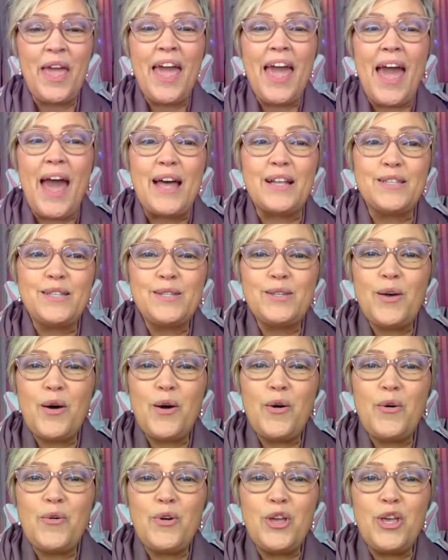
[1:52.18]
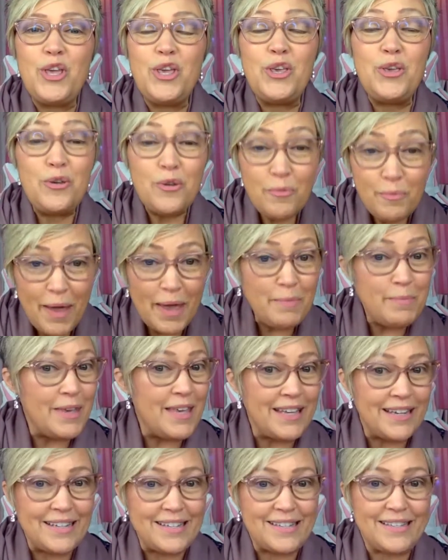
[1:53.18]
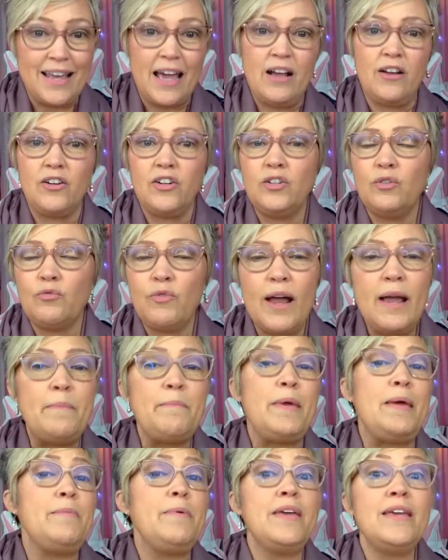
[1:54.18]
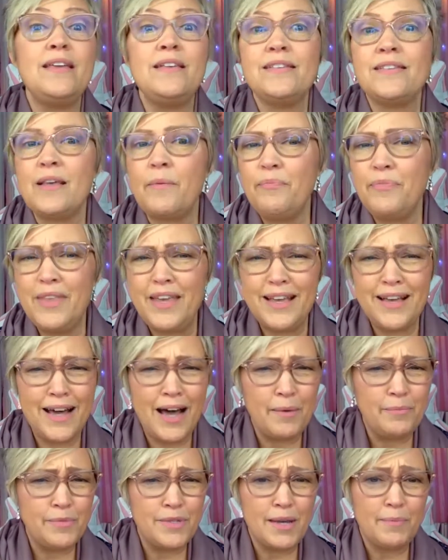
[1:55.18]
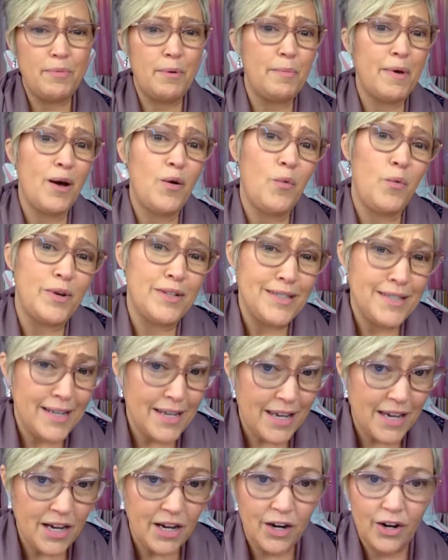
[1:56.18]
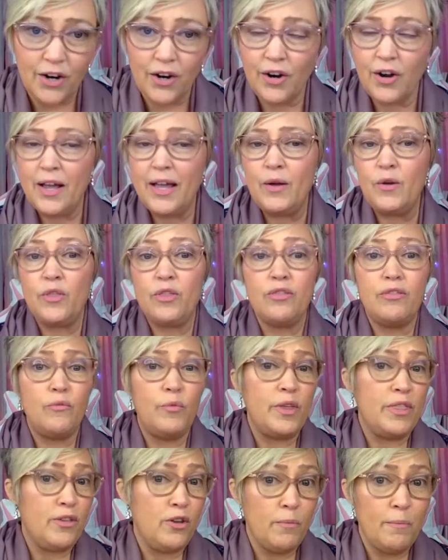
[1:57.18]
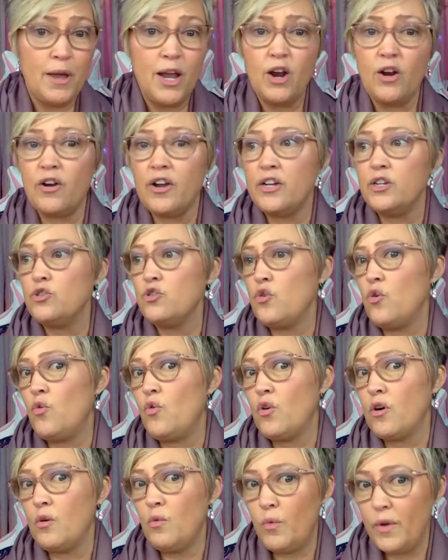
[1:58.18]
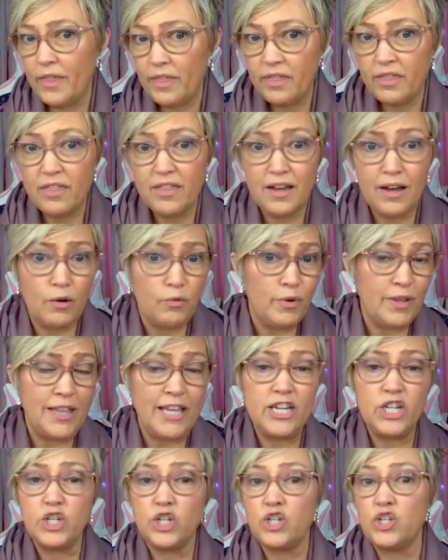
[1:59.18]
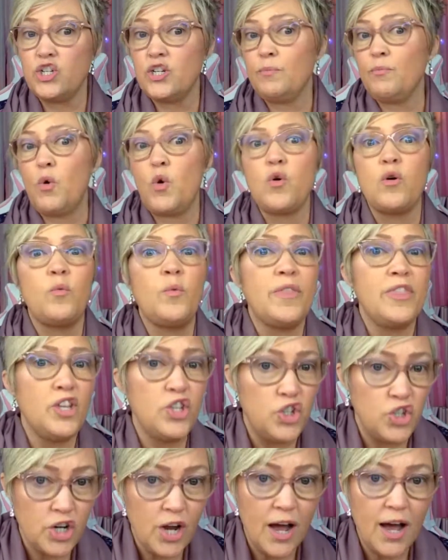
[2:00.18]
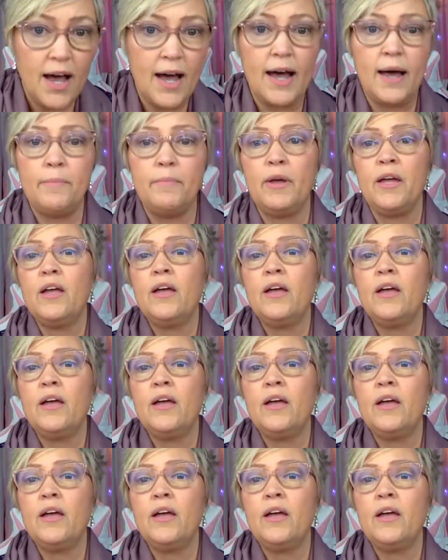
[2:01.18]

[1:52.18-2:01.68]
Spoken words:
And so you may be in a cycle, right? Maybe something comes up about once a year with your marriage or with a relationship or with a job.